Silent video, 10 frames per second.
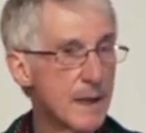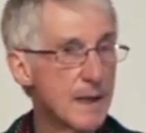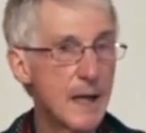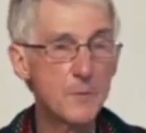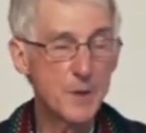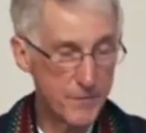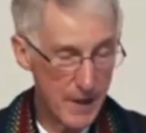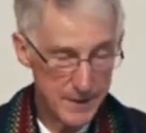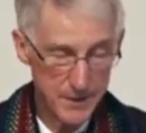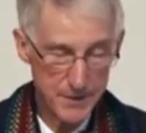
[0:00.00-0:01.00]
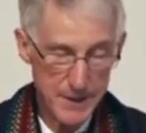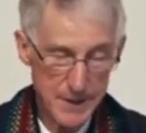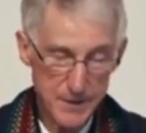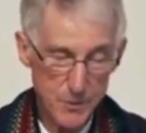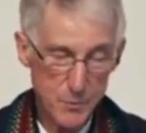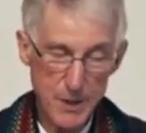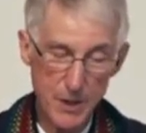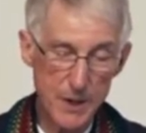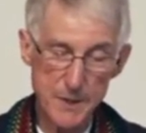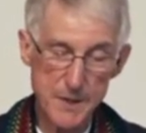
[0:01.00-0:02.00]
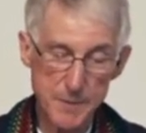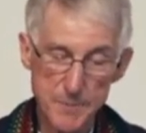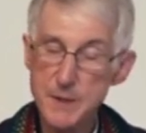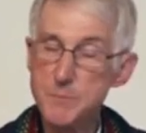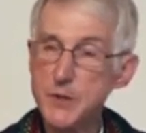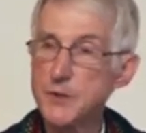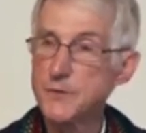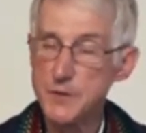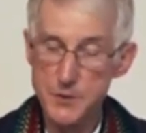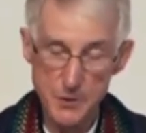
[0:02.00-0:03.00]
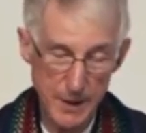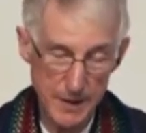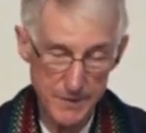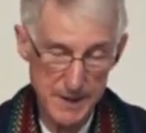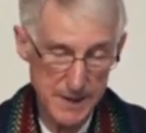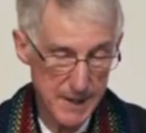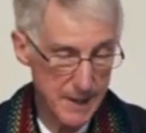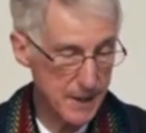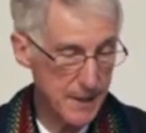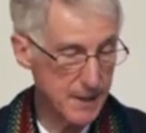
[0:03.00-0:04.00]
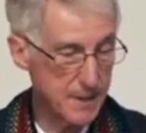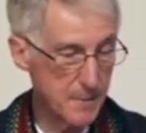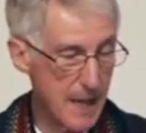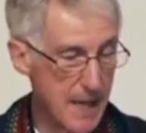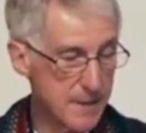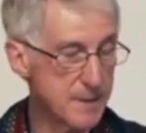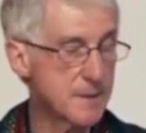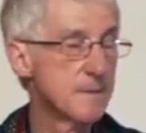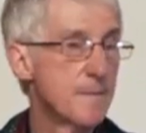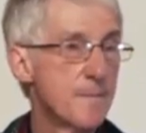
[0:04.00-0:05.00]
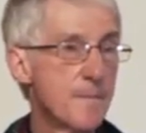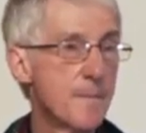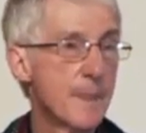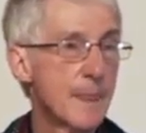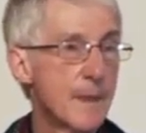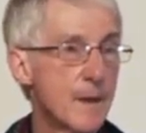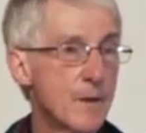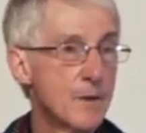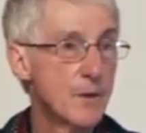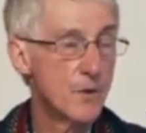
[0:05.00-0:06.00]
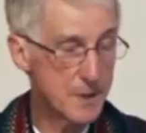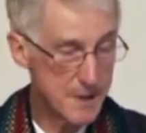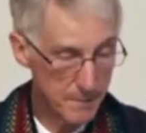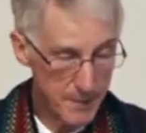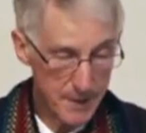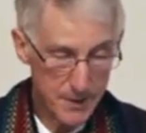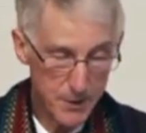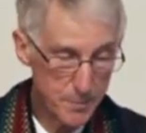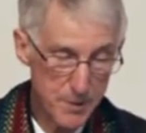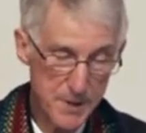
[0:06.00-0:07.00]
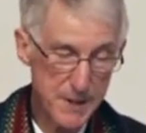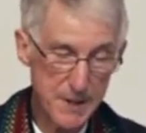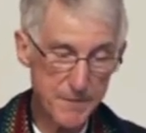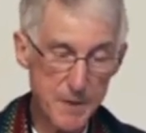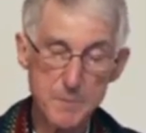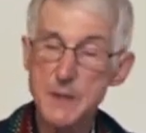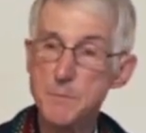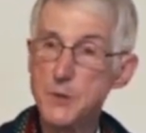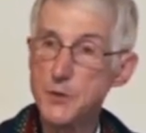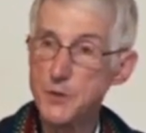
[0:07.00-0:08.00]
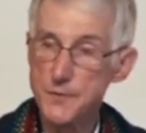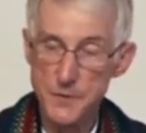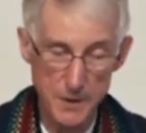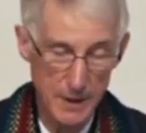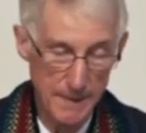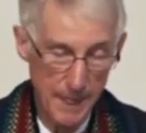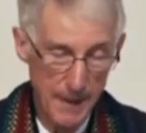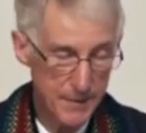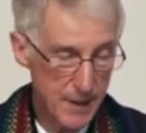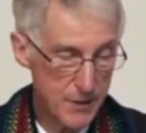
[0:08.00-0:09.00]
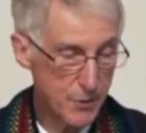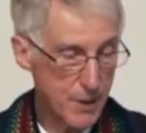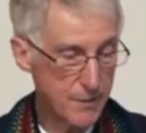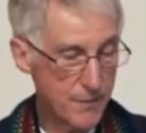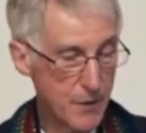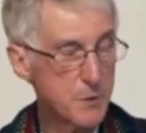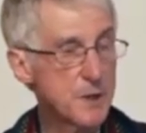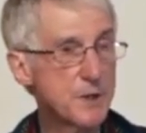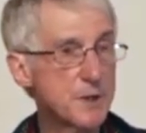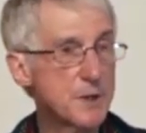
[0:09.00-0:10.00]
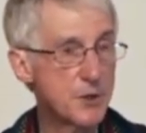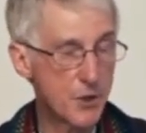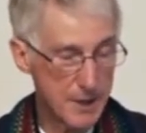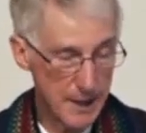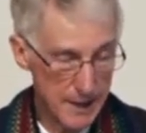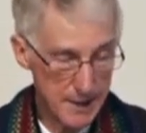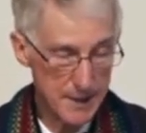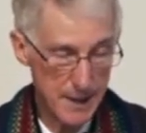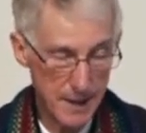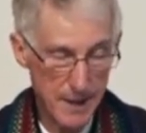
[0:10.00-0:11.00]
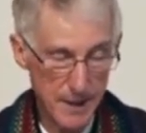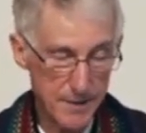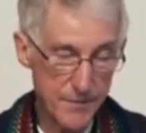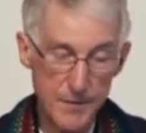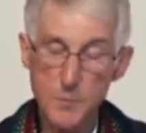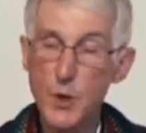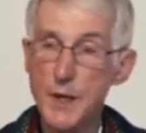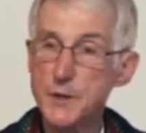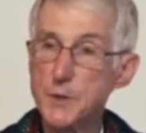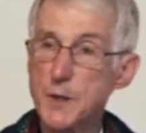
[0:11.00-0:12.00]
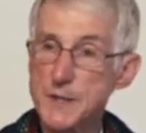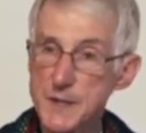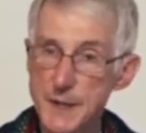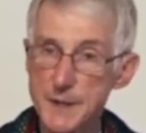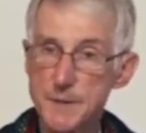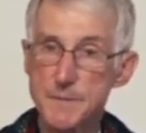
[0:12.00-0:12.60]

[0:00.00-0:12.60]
I would invite you to either recall something beautiful you have seen in the past or something you perceive to be beautiful that you can focus your gaze on from where you are sitting.